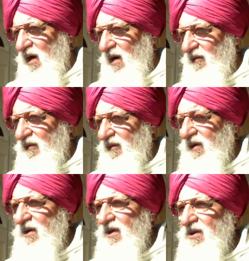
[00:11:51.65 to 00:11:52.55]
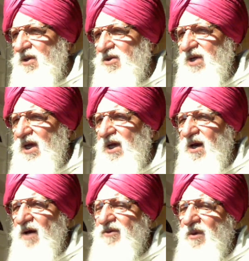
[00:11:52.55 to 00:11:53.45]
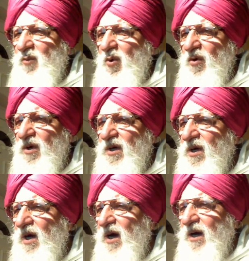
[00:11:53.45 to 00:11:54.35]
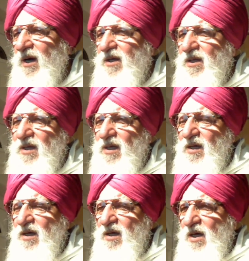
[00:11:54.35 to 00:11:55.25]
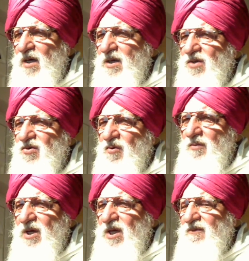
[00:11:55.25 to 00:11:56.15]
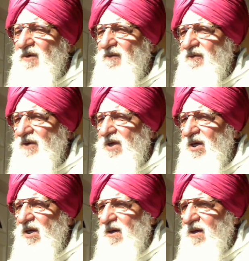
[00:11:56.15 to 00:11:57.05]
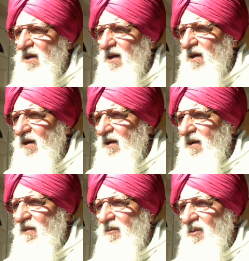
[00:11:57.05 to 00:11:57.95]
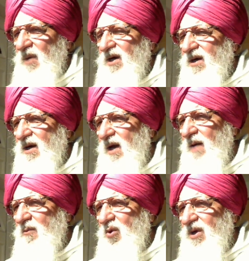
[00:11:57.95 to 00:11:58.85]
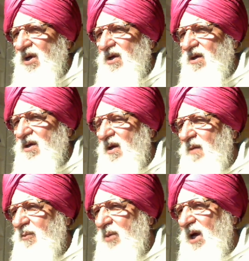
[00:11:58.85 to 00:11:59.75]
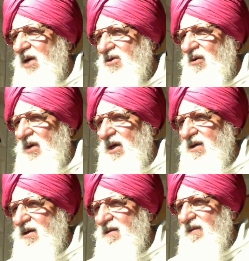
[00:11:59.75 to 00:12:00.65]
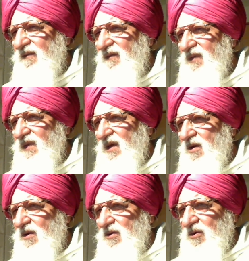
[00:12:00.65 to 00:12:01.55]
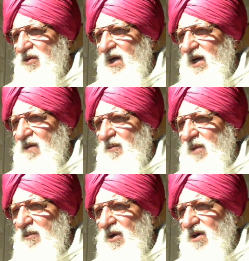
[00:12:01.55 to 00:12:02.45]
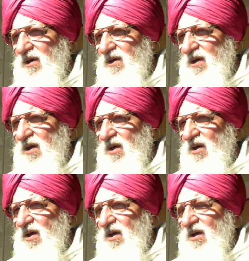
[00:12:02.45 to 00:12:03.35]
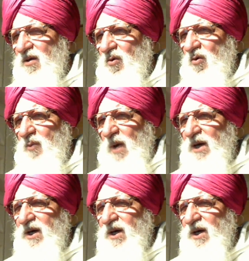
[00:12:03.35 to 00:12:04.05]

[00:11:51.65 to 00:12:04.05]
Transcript: of the sale of the book or anything. It is to be given free, but I'm putting a price on it so that people who buy